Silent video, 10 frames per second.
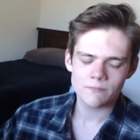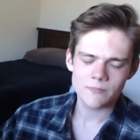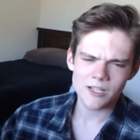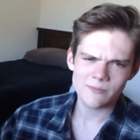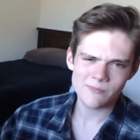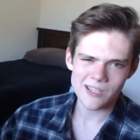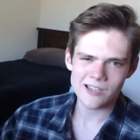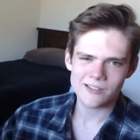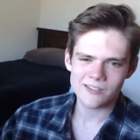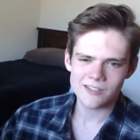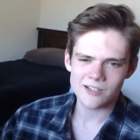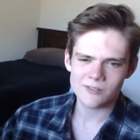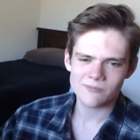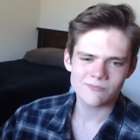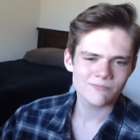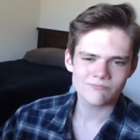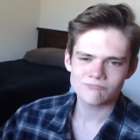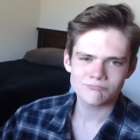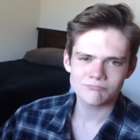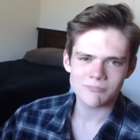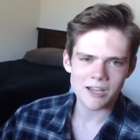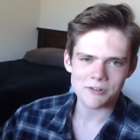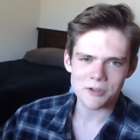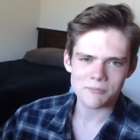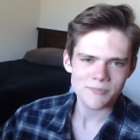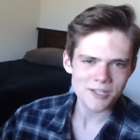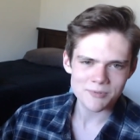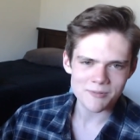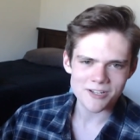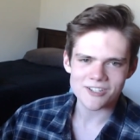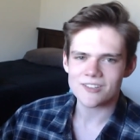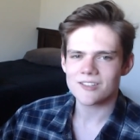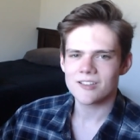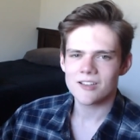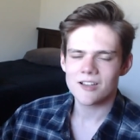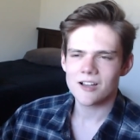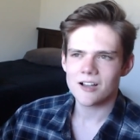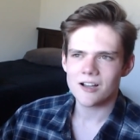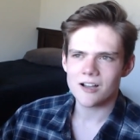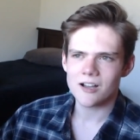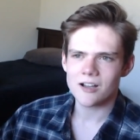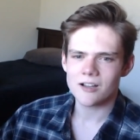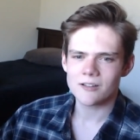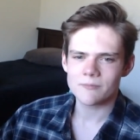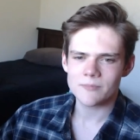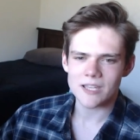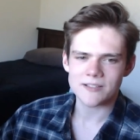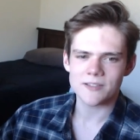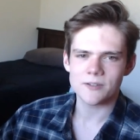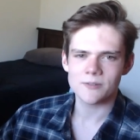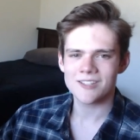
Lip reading: But, yeah, you know, I don't know. That's pretty much it. Yeah, see you.